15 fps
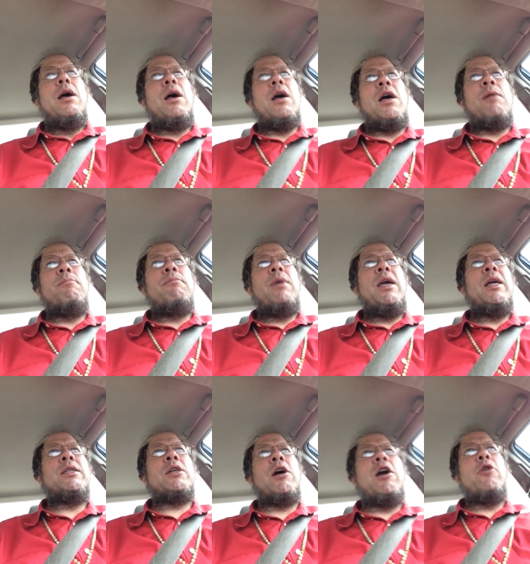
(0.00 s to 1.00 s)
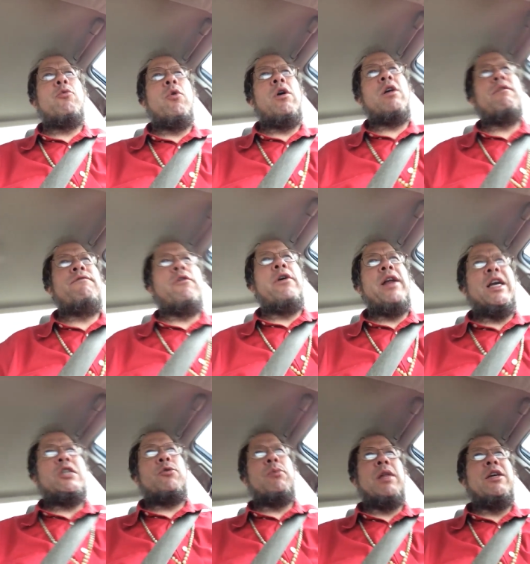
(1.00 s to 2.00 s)
Um, it's hard work for an
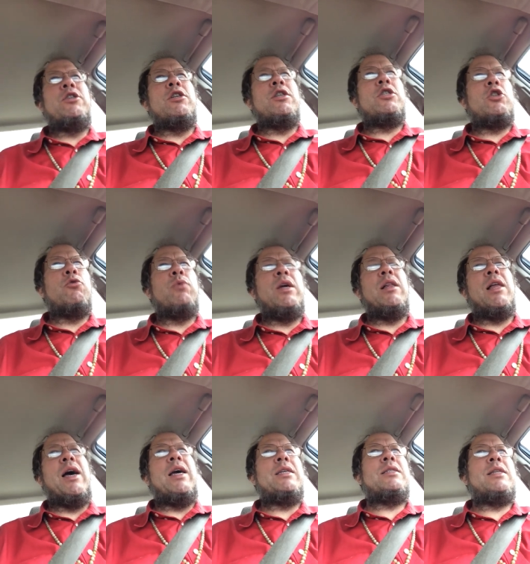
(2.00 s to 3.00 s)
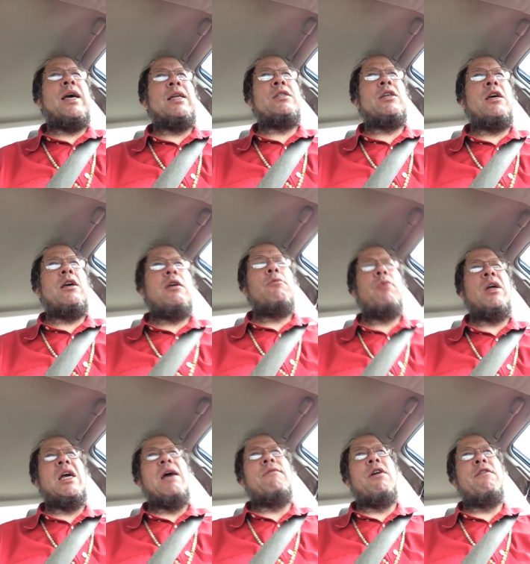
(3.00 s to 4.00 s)
ex religionist to realize that uh,
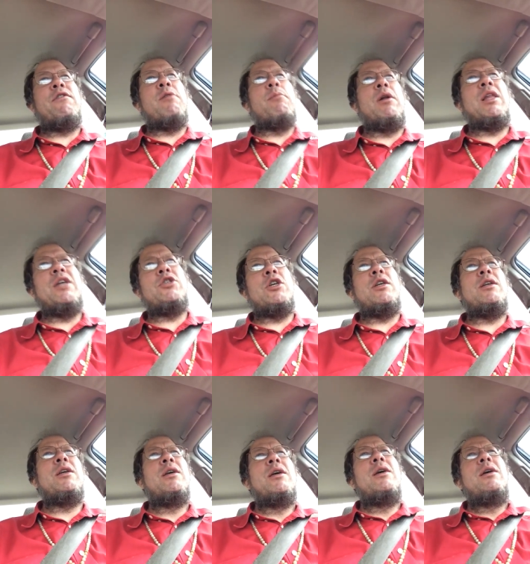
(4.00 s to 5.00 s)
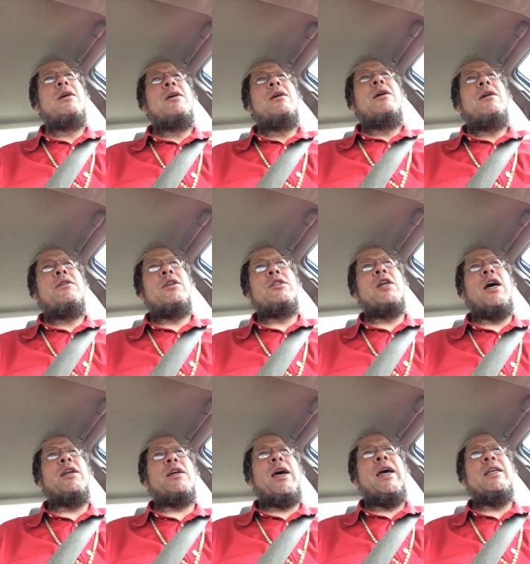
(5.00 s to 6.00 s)
recovery from religion does
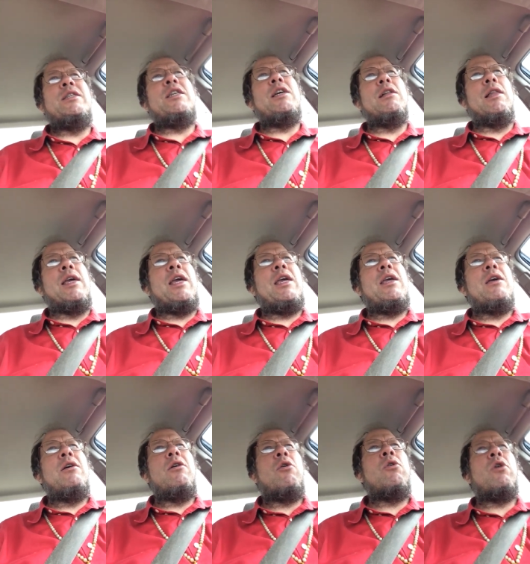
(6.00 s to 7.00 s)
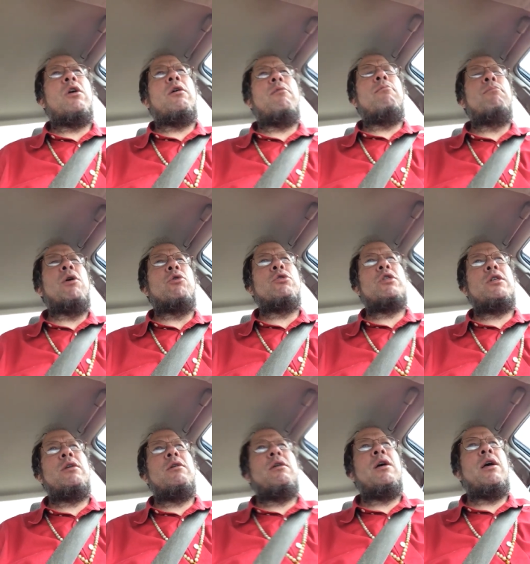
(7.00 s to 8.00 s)
not ideally or
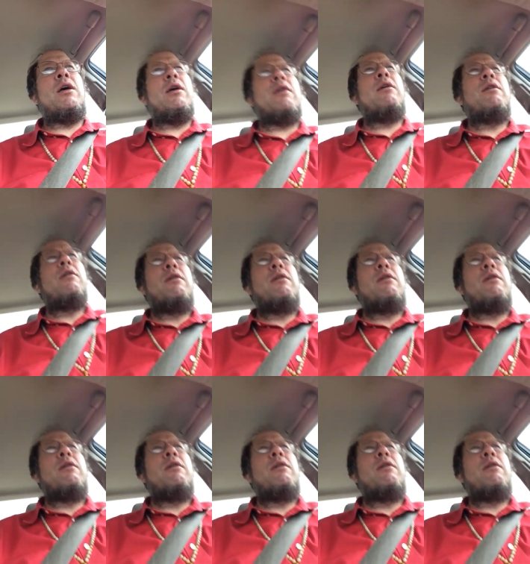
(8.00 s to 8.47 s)
most uh, uh,